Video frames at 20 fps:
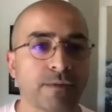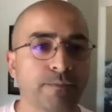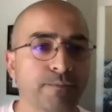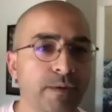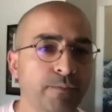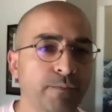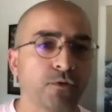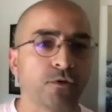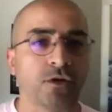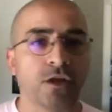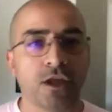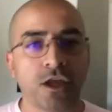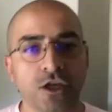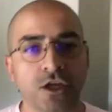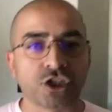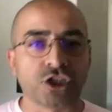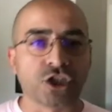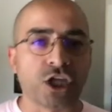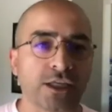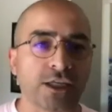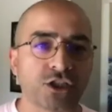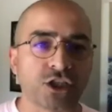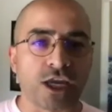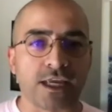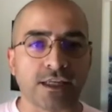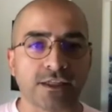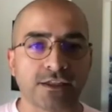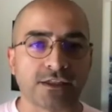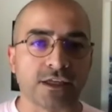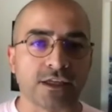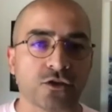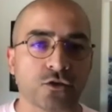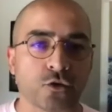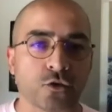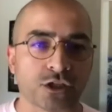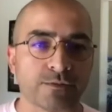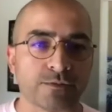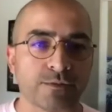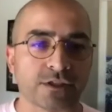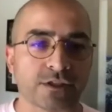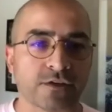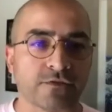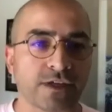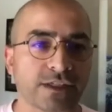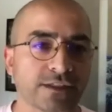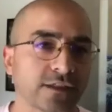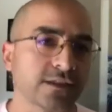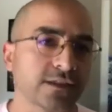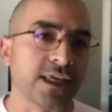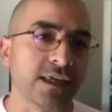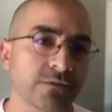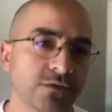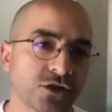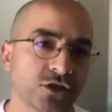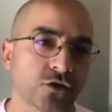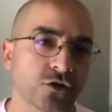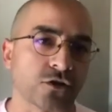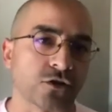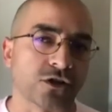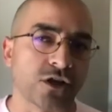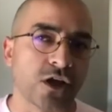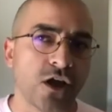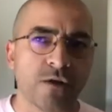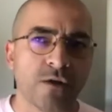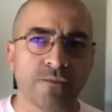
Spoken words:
People chase endorsements of like the Teamsters,